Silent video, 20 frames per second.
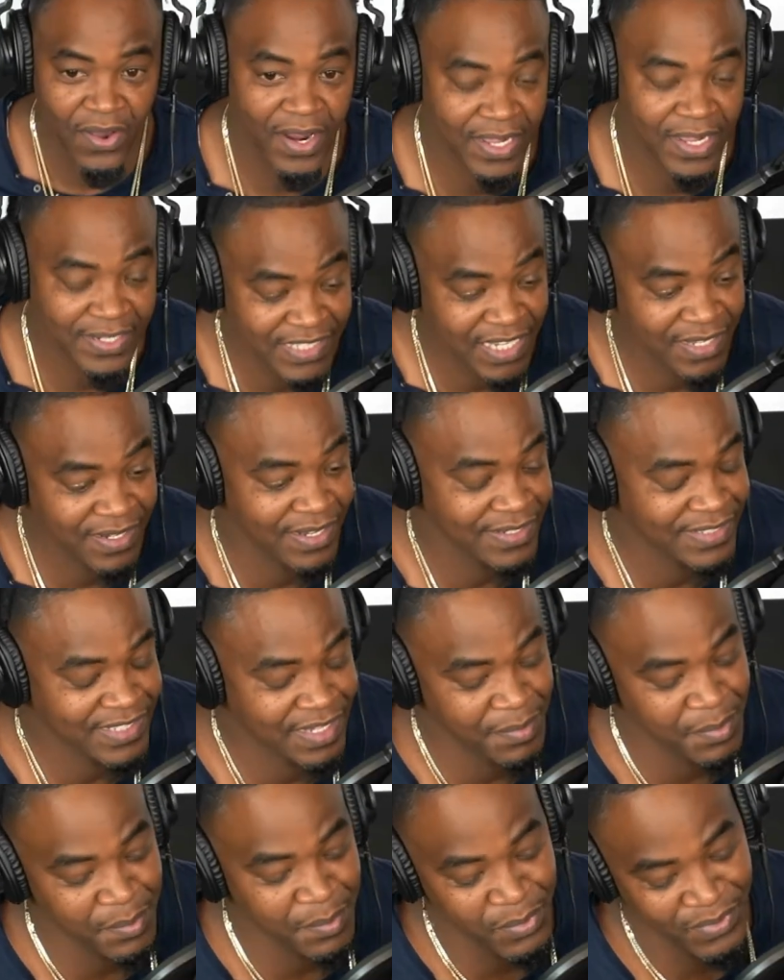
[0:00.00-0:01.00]
All right, let's
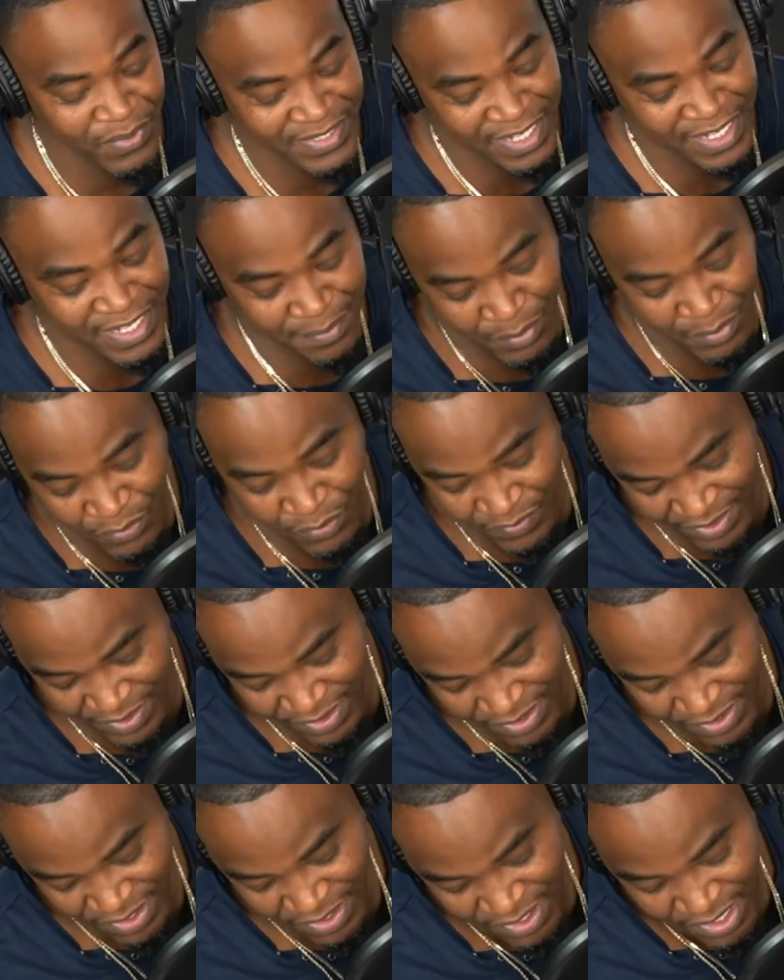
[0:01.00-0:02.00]
keep
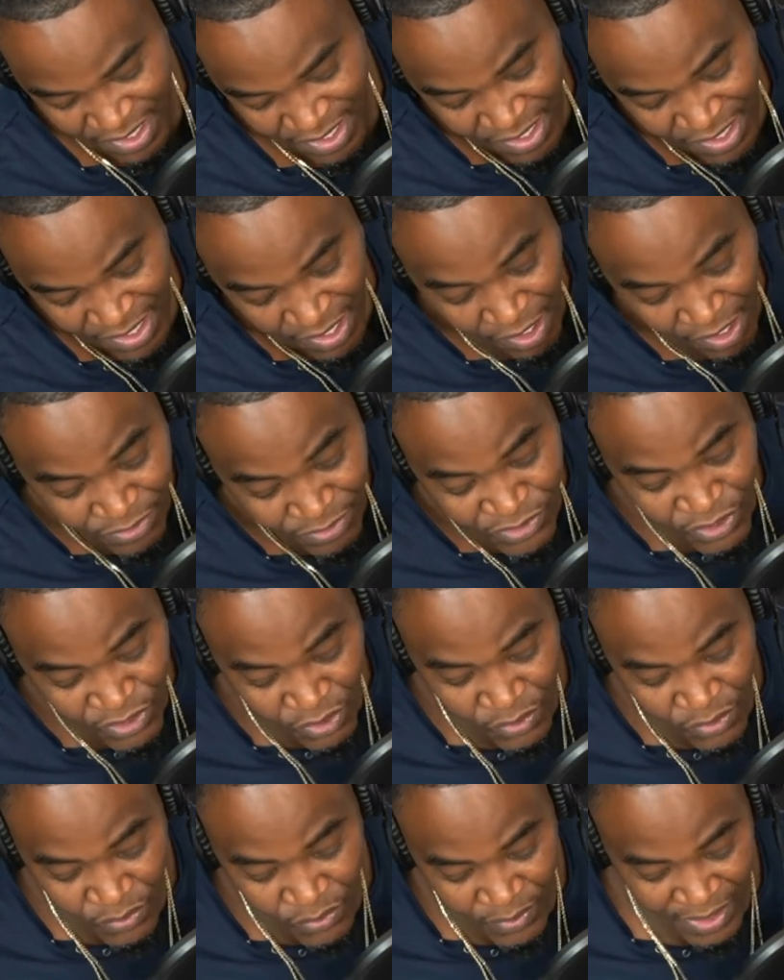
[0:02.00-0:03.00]
moving.
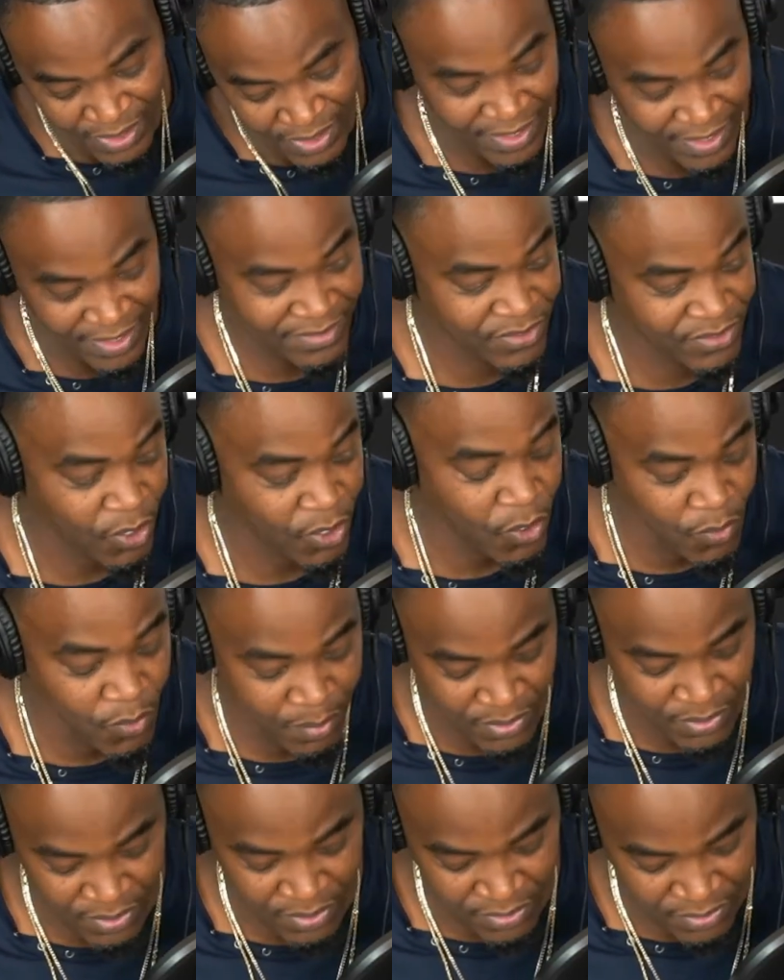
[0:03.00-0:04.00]
Also in
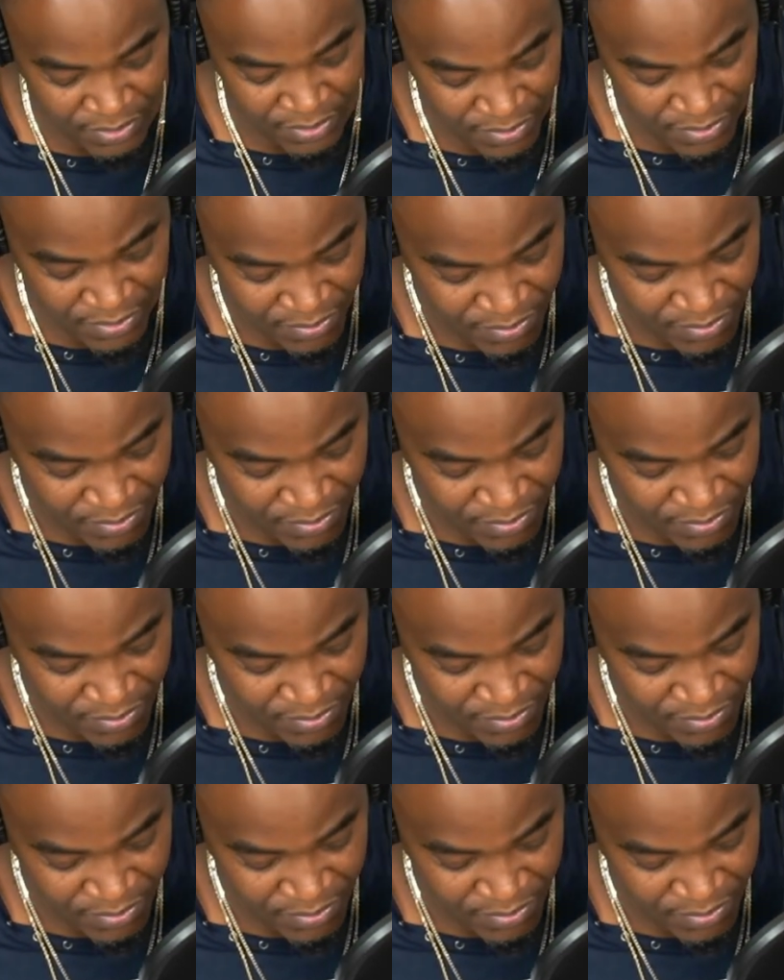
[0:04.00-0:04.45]
October,